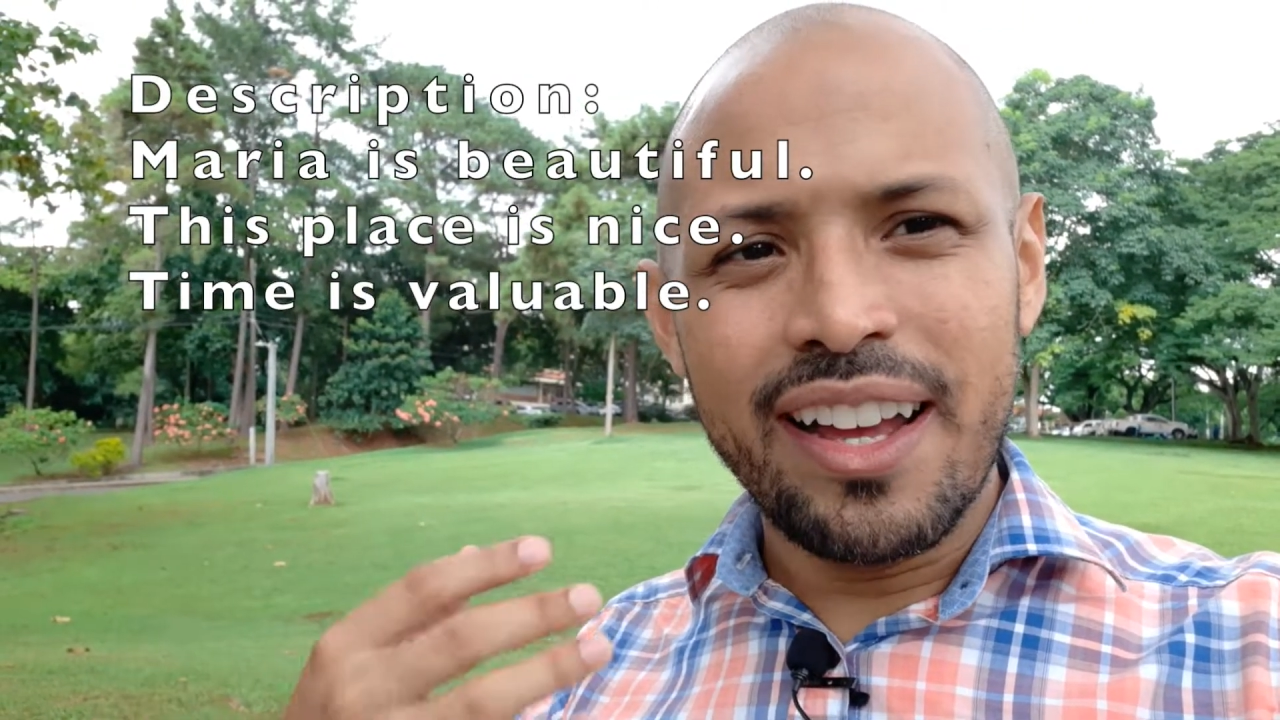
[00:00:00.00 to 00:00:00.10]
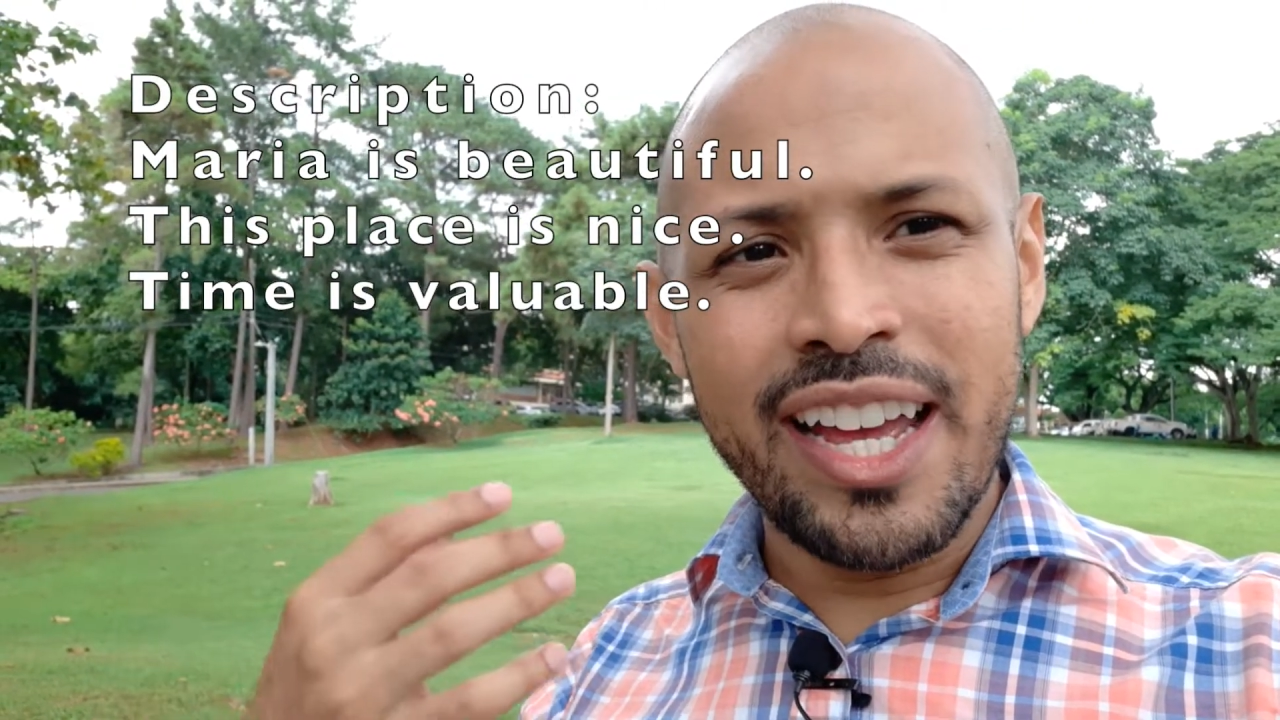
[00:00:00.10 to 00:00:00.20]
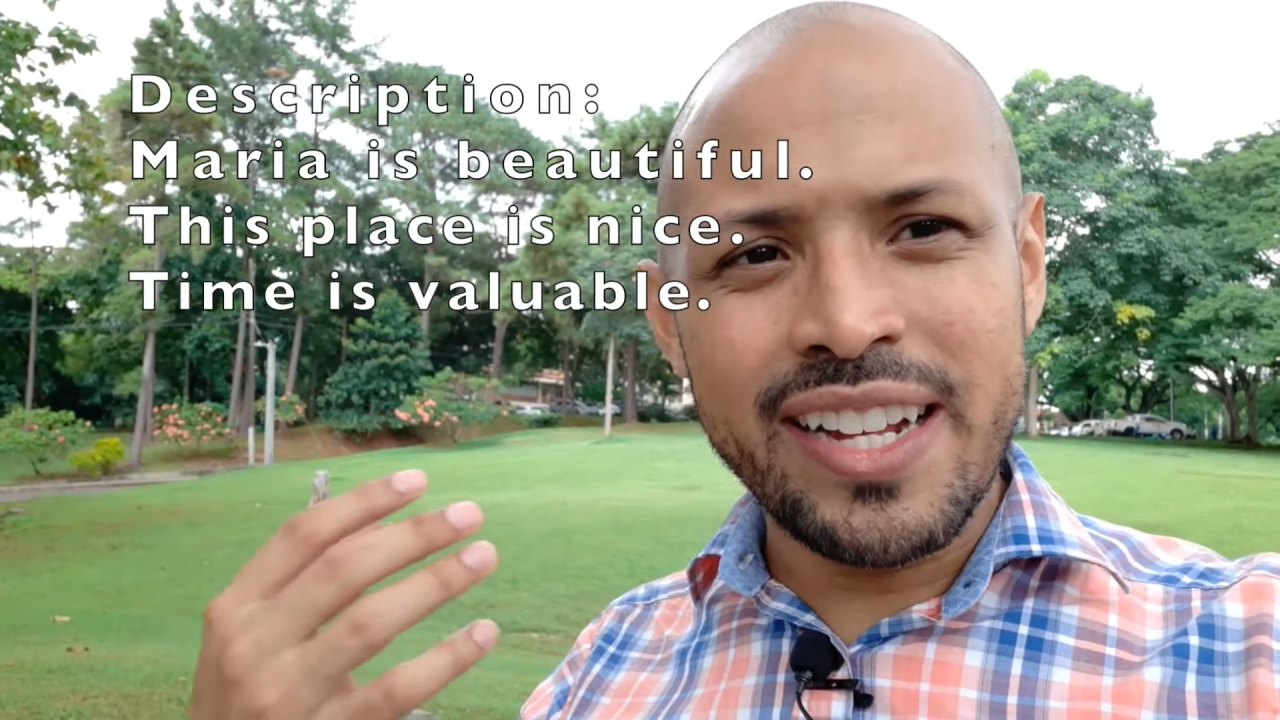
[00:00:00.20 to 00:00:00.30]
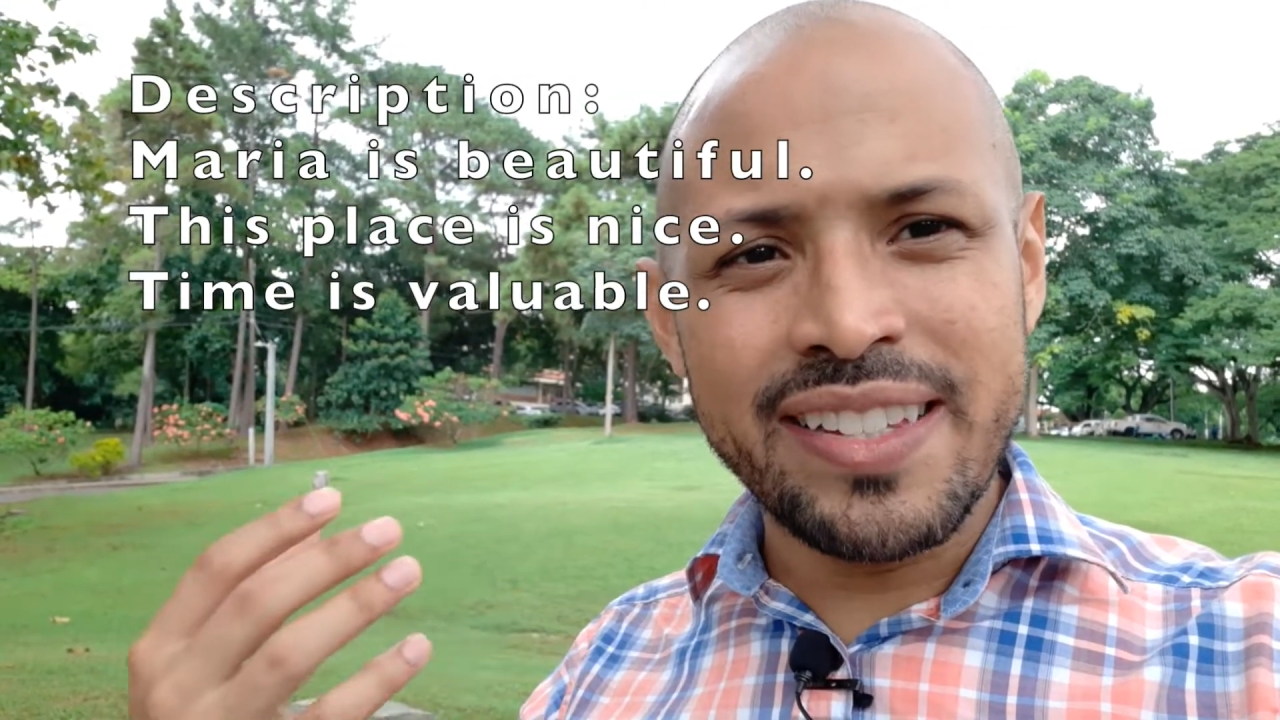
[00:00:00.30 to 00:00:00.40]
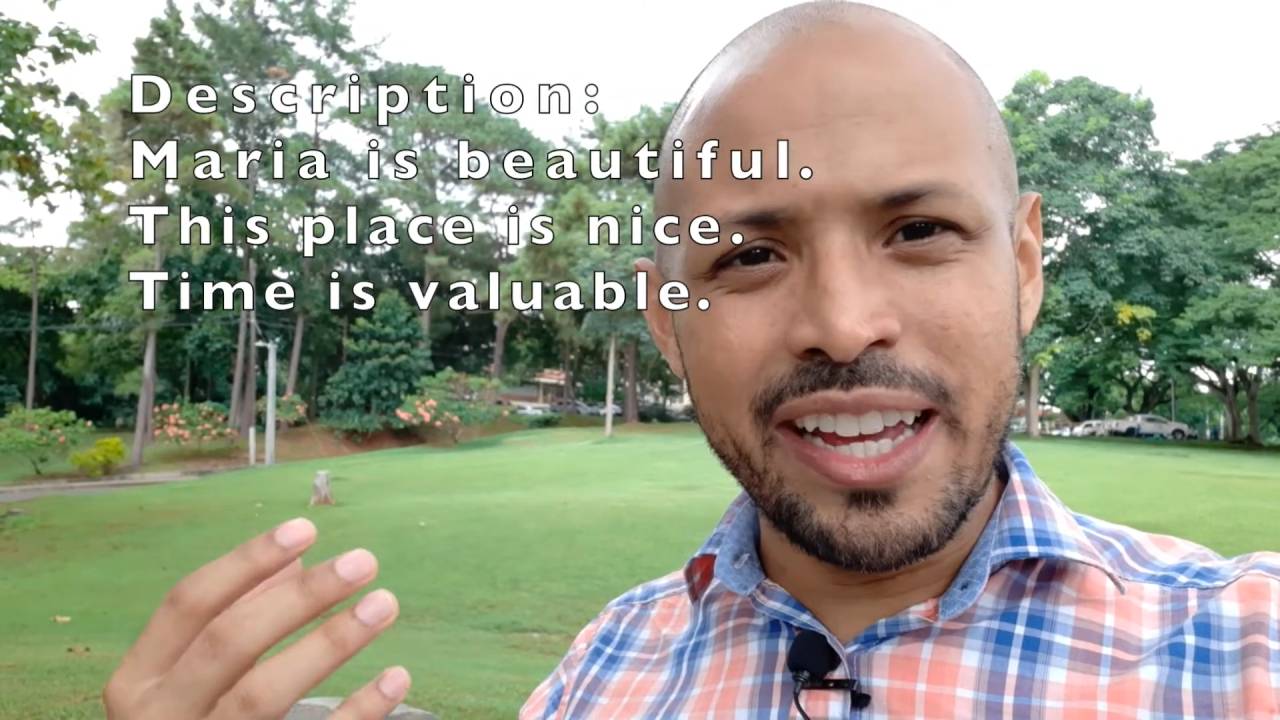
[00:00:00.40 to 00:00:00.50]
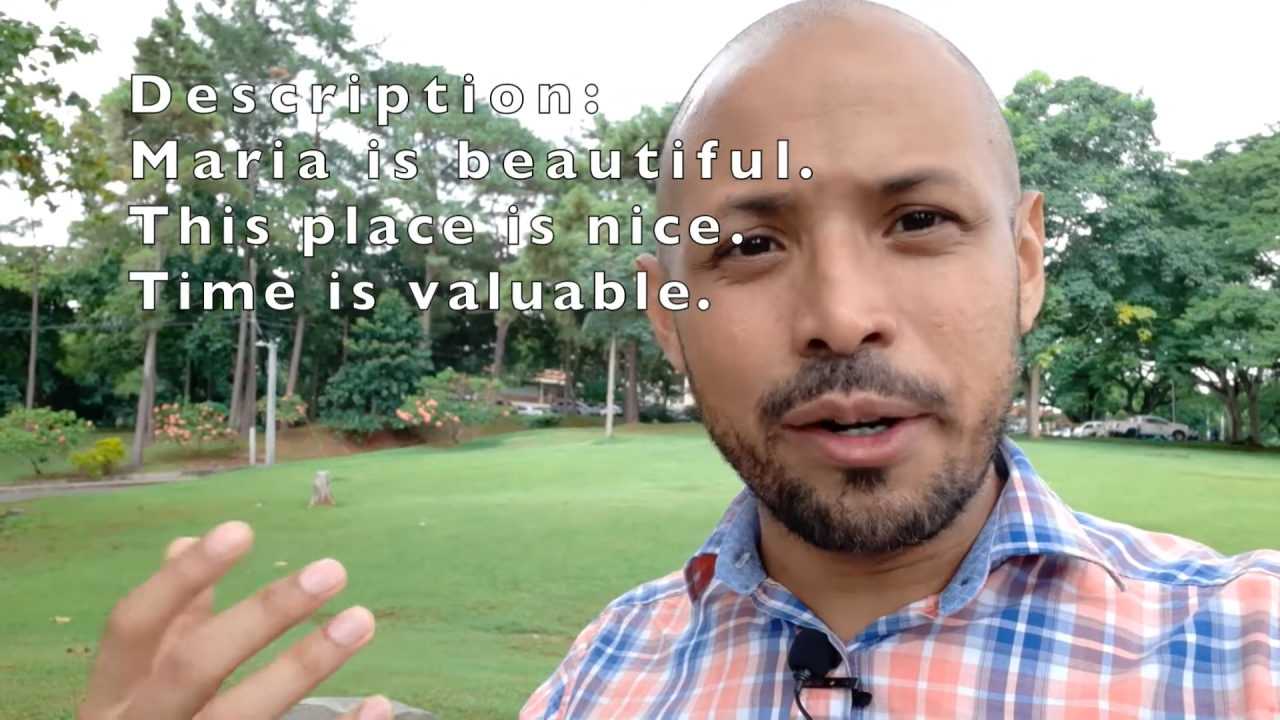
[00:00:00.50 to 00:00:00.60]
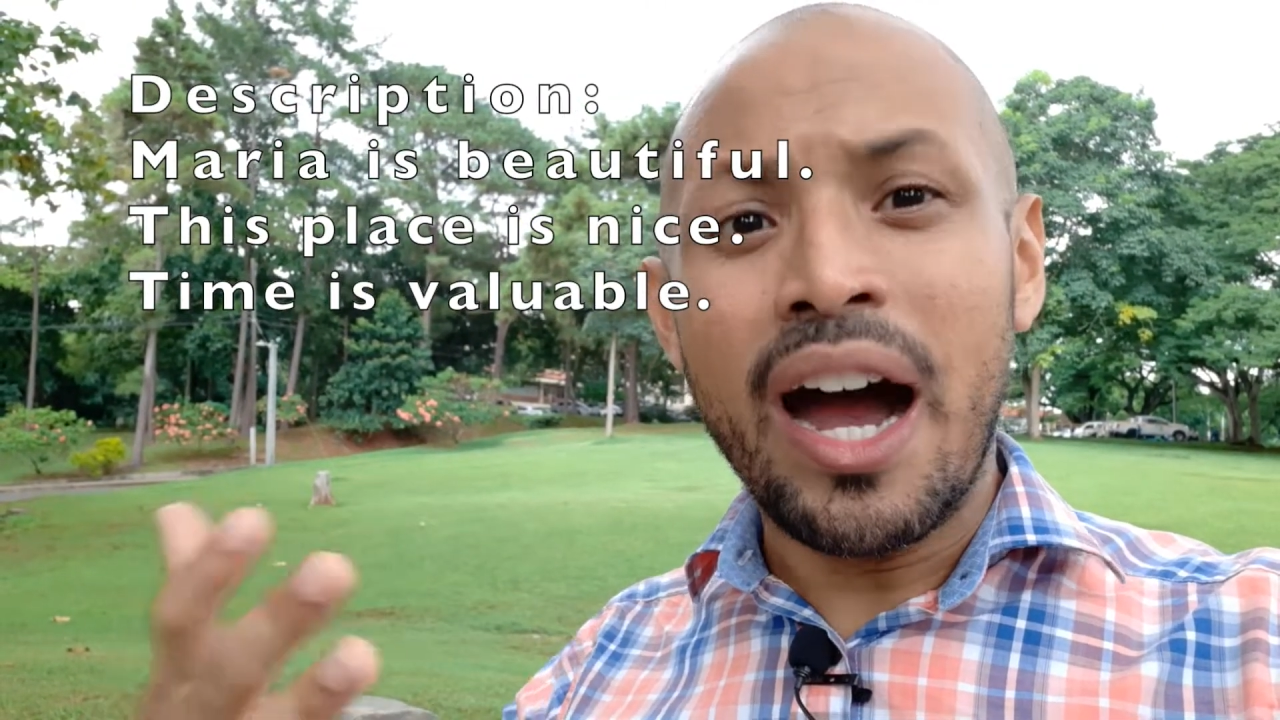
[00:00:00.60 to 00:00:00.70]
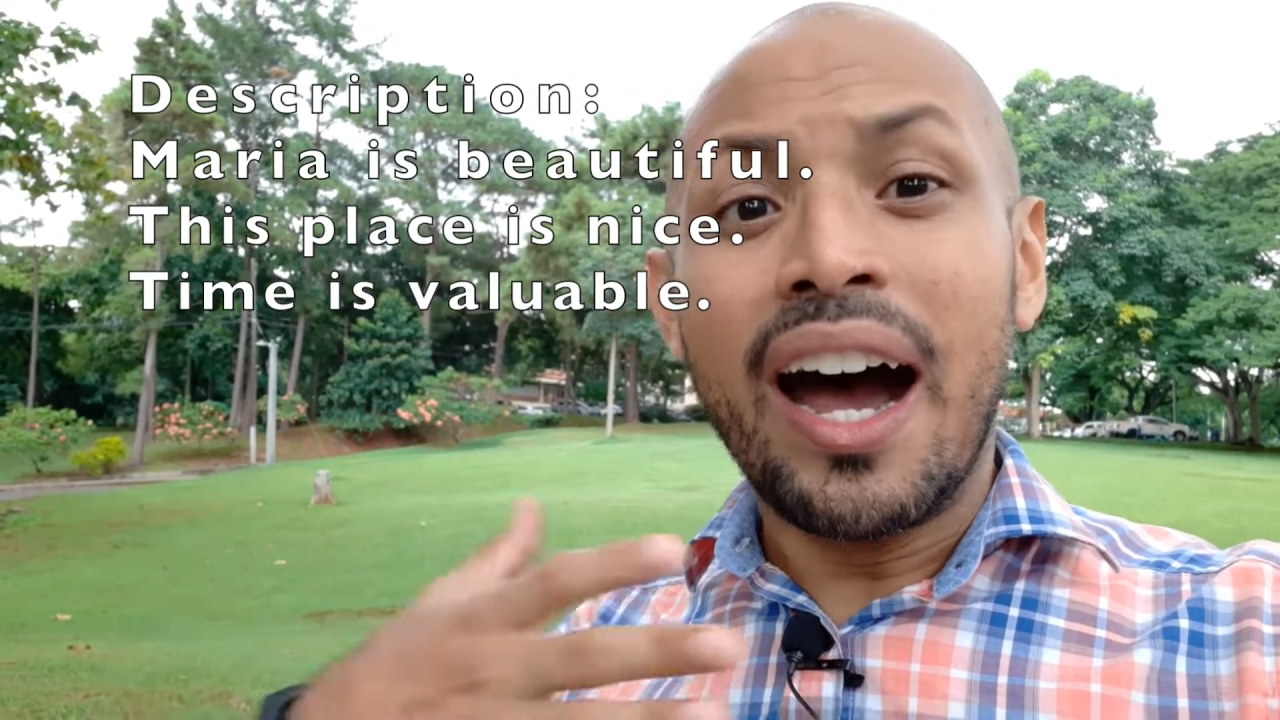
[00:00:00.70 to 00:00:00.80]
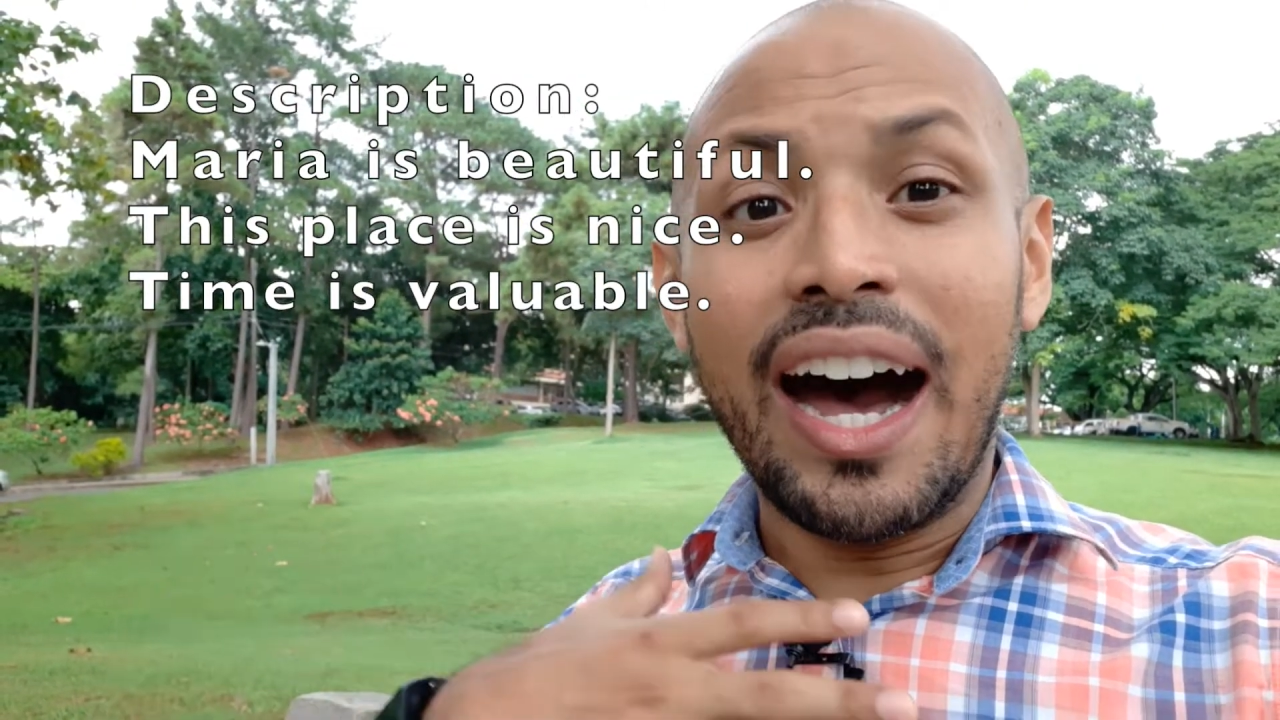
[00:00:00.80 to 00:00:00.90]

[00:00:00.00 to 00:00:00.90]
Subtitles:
etc.